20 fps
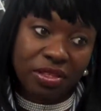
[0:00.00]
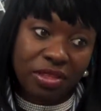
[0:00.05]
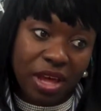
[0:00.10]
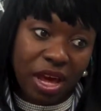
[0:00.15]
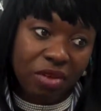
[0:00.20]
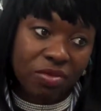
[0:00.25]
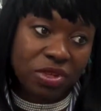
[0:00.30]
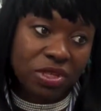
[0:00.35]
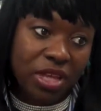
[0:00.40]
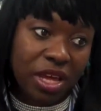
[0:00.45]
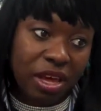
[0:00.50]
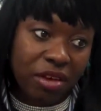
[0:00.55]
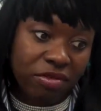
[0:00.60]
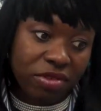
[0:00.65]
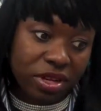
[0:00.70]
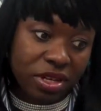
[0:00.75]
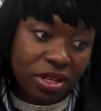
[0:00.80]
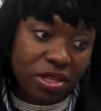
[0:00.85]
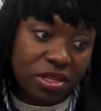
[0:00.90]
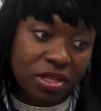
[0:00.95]
and that was
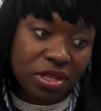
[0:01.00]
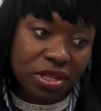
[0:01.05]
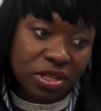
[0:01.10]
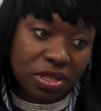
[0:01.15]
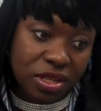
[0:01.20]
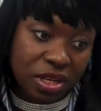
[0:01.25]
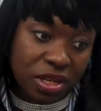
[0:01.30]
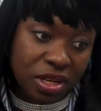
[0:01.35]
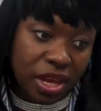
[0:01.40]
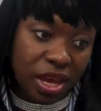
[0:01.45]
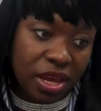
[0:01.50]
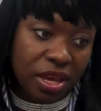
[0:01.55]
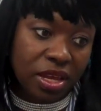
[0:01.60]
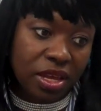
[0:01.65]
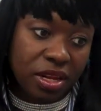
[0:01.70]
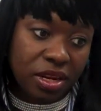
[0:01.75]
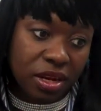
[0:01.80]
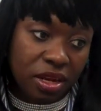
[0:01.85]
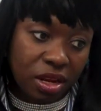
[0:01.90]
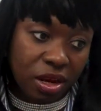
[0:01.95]
evident
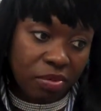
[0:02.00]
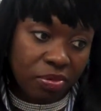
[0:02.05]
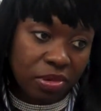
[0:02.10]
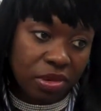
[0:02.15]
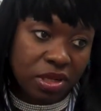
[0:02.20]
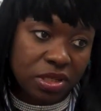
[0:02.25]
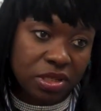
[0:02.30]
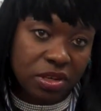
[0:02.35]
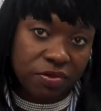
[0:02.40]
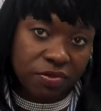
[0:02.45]
today in a couple of